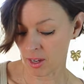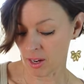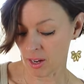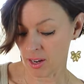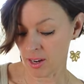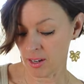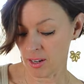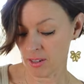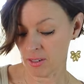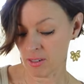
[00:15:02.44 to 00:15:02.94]

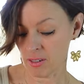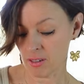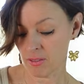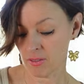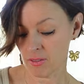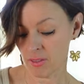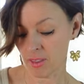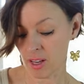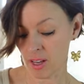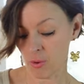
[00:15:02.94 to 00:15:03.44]
and
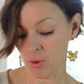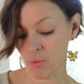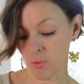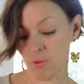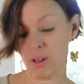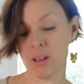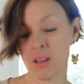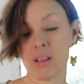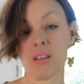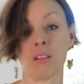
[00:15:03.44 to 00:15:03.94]
that would
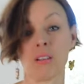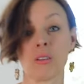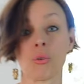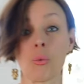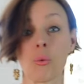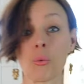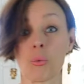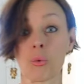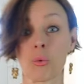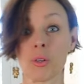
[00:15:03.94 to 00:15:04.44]
be
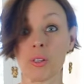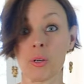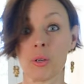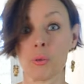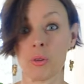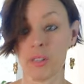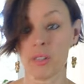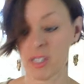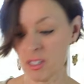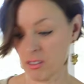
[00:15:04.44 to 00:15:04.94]
really,
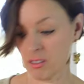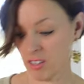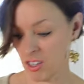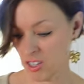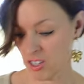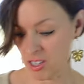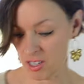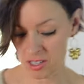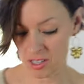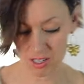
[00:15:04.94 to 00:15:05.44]
really
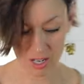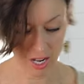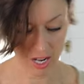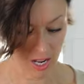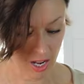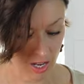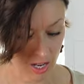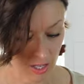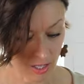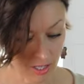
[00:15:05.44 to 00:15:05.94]
delicious.
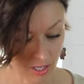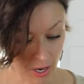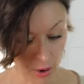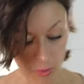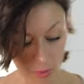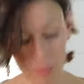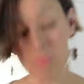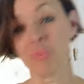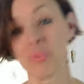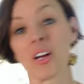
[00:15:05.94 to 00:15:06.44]

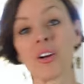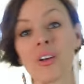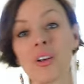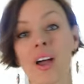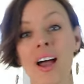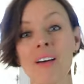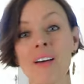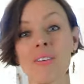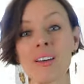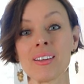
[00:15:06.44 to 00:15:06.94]
So there you
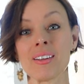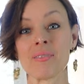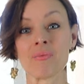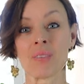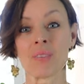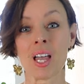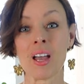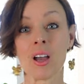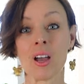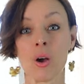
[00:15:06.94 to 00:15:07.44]
have it.
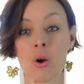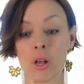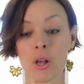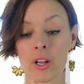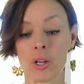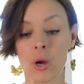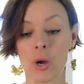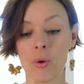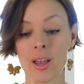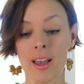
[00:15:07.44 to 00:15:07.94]

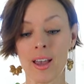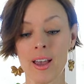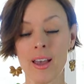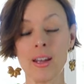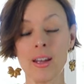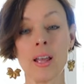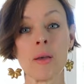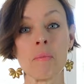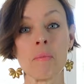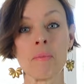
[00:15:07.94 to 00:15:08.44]
Go
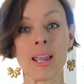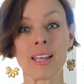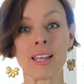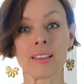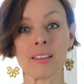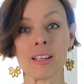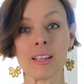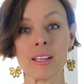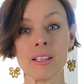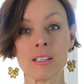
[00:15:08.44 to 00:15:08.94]
ahead,
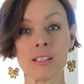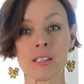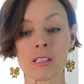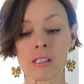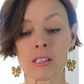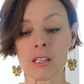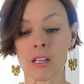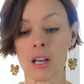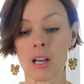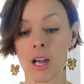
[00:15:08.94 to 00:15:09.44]
make
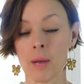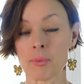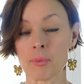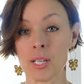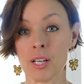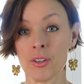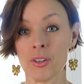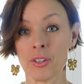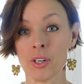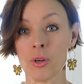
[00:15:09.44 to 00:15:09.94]
these. I'm
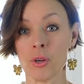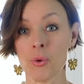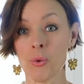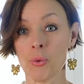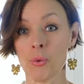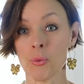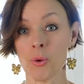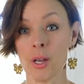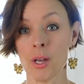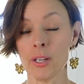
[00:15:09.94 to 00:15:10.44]
telling
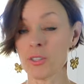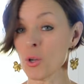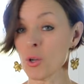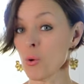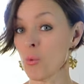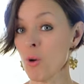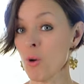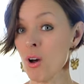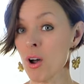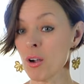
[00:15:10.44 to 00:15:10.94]
you, run,
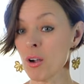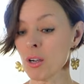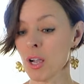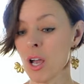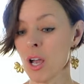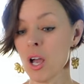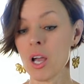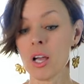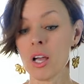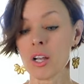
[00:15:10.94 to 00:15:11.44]
don't walk.
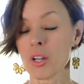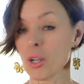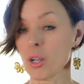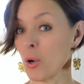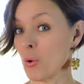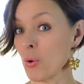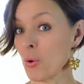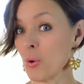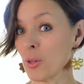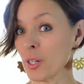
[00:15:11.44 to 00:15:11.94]

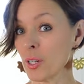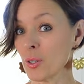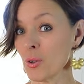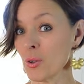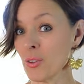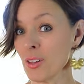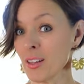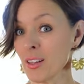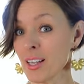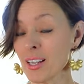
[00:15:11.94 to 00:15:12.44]
Go click
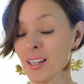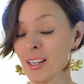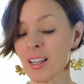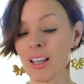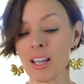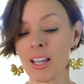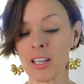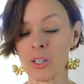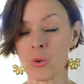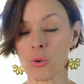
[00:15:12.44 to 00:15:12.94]
on the link
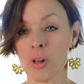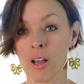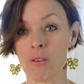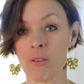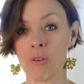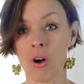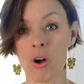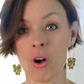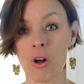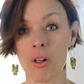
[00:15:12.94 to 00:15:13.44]
and you'll
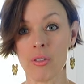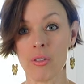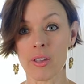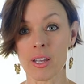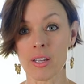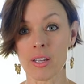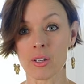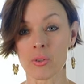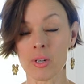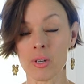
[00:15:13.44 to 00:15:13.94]
have all
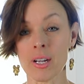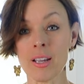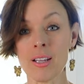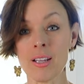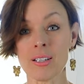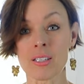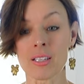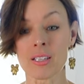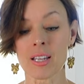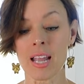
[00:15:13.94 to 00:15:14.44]
the
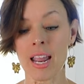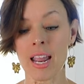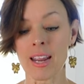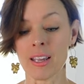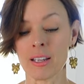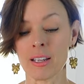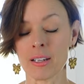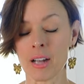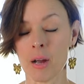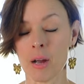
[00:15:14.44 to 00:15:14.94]
ingredients.
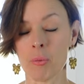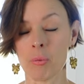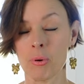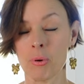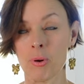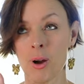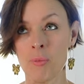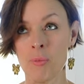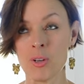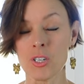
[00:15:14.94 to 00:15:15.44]
And I
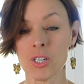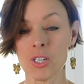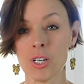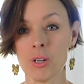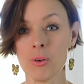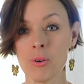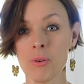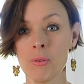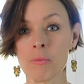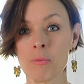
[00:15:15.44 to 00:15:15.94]
promise
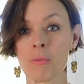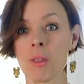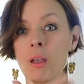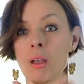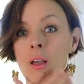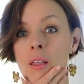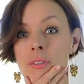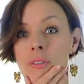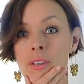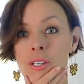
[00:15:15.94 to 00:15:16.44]
you,
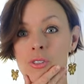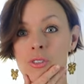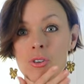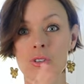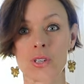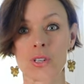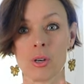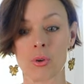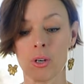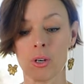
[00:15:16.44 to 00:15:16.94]
these are
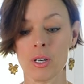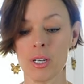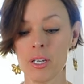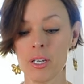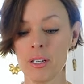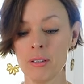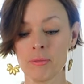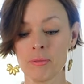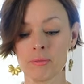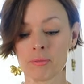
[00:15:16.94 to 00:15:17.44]
so
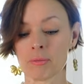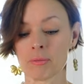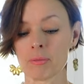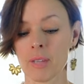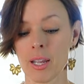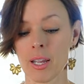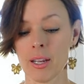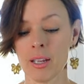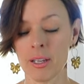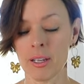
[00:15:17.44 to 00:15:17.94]
good
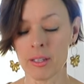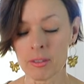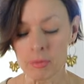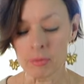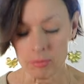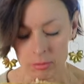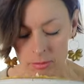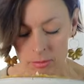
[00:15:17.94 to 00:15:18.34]
and